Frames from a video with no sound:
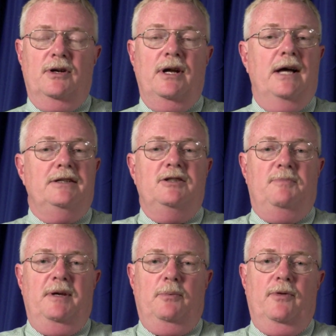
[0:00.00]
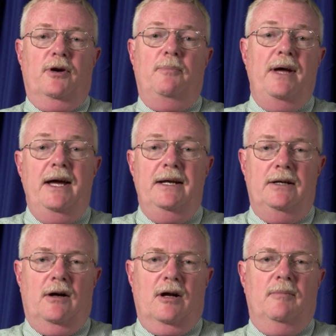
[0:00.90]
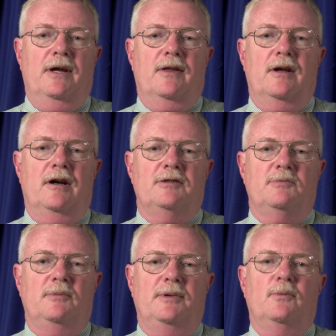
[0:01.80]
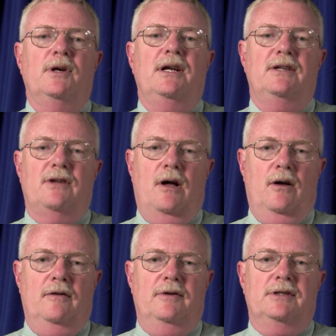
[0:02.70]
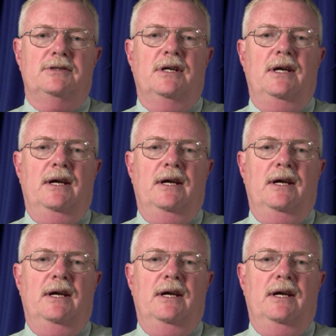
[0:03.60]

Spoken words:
are not just people that are paid to talk about the gospel, but really it's all of us.